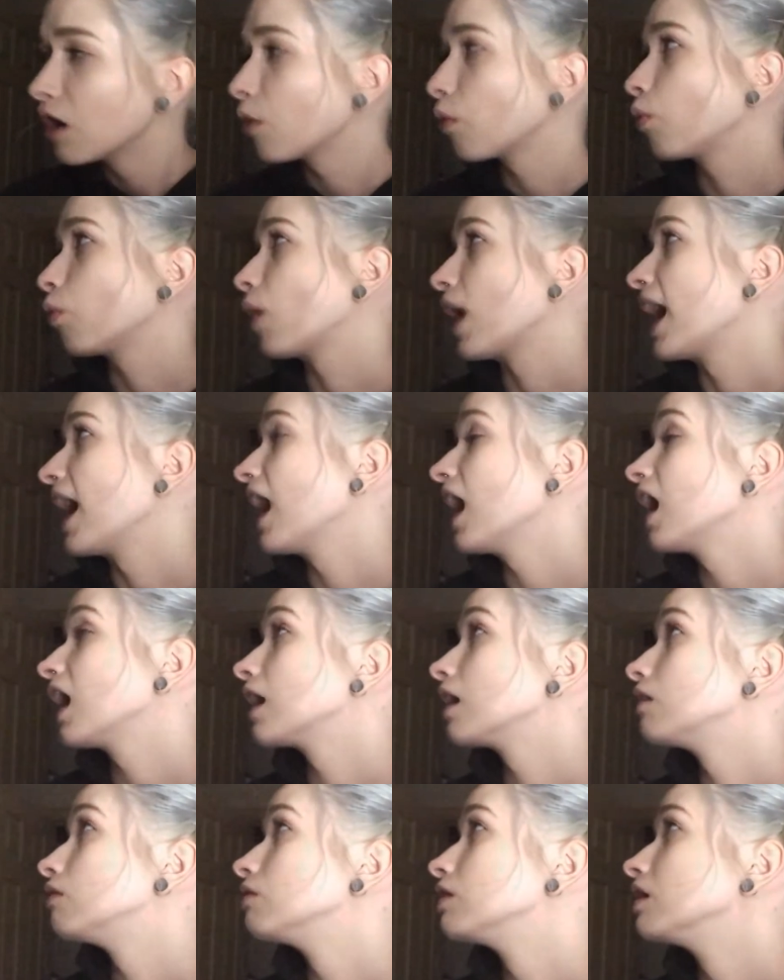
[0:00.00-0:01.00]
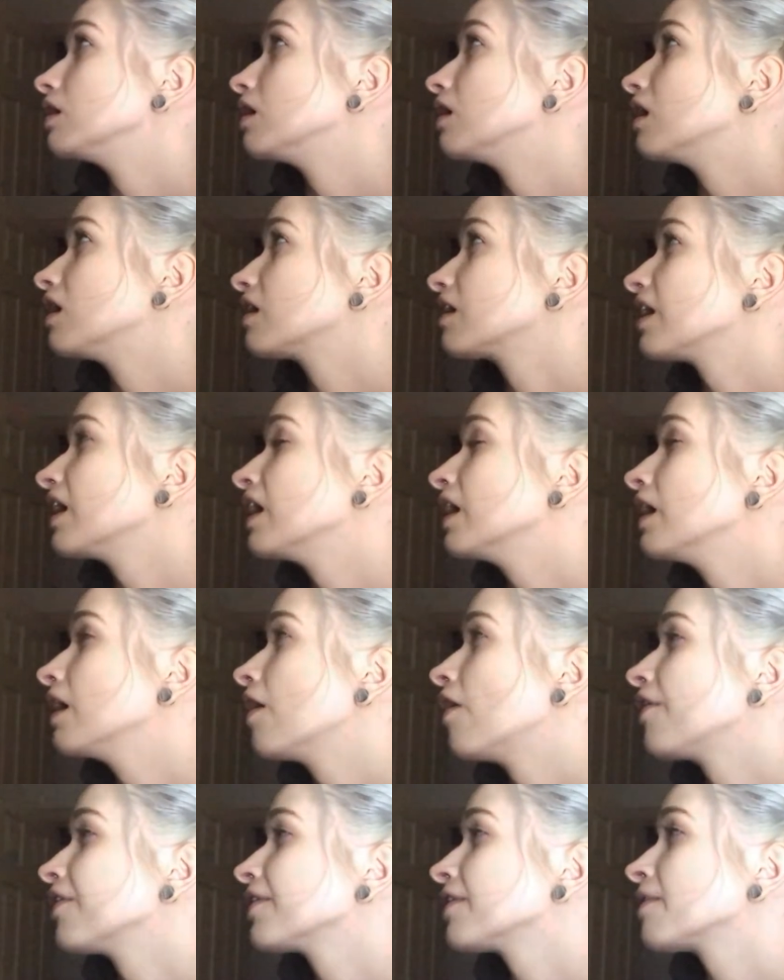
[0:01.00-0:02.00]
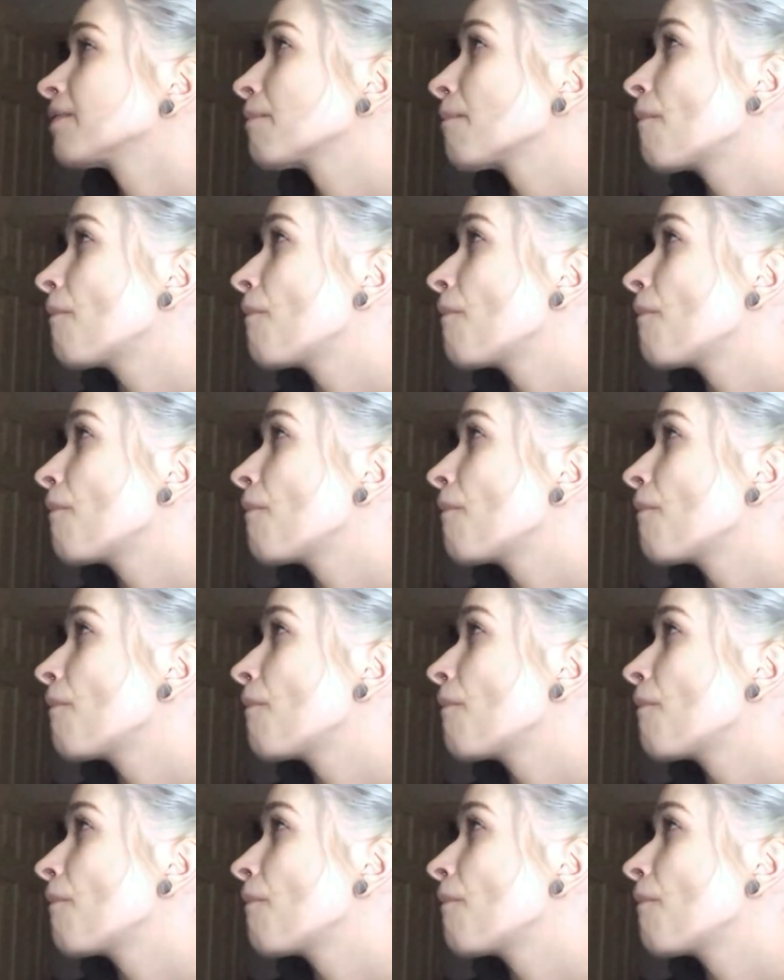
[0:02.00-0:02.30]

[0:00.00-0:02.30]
Wow. Okay, hold on.